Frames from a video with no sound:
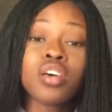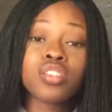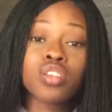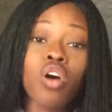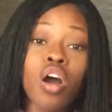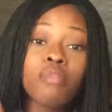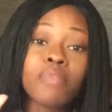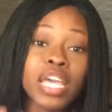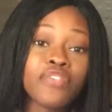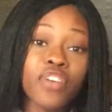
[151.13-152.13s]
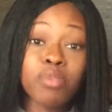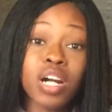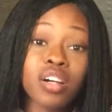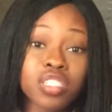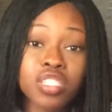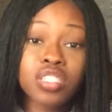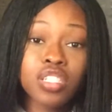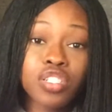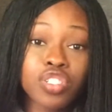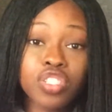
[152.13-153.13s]
So our main pharmacology
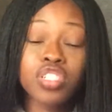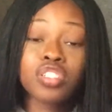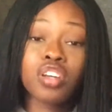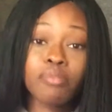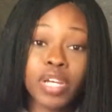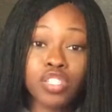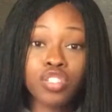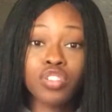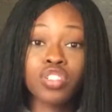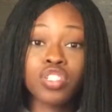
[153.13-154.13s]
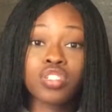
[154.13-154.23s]
teacher, she's our med surg,